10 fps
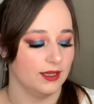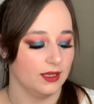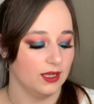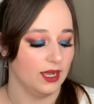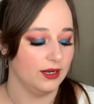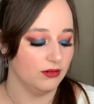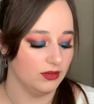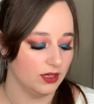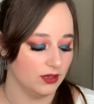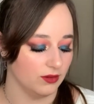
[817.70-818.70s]
I don't
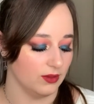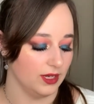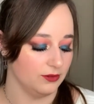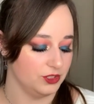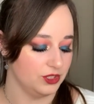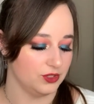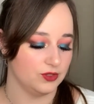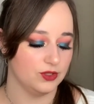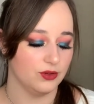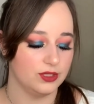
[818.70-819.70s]
know. I was just
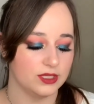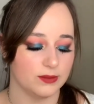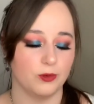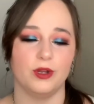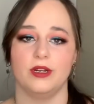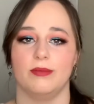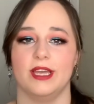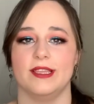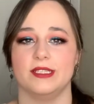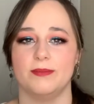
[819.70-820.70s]
so disappointed by
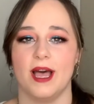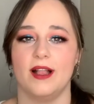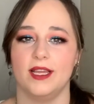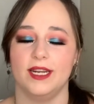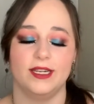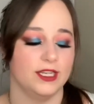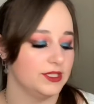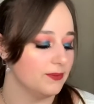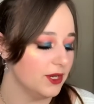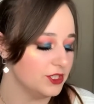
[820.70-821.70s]
this palette. And I
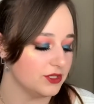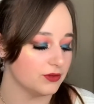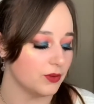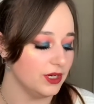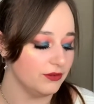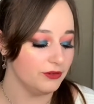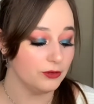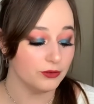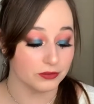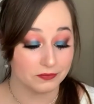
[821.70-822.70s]
swatched quite a
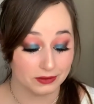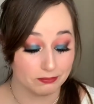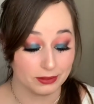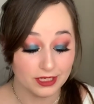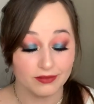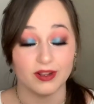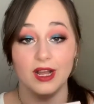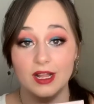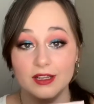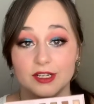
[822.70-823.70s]
few bit of
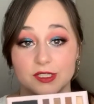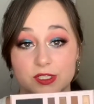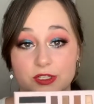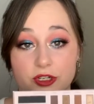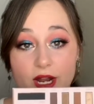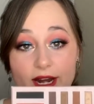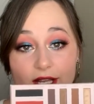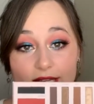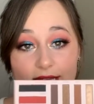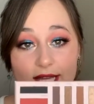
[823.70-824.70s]
colors to try to
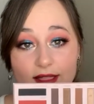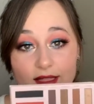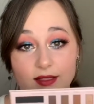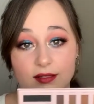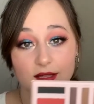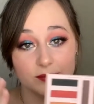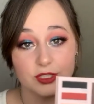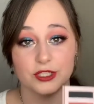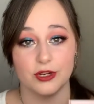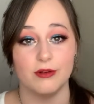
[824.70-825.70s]
get them to
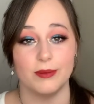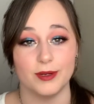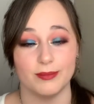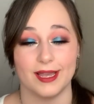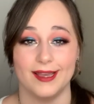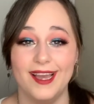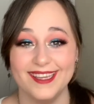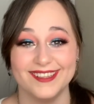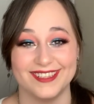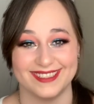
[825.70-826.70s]
show up on my
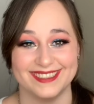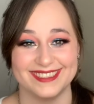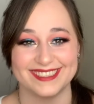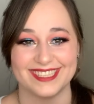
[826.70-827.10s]
eyelids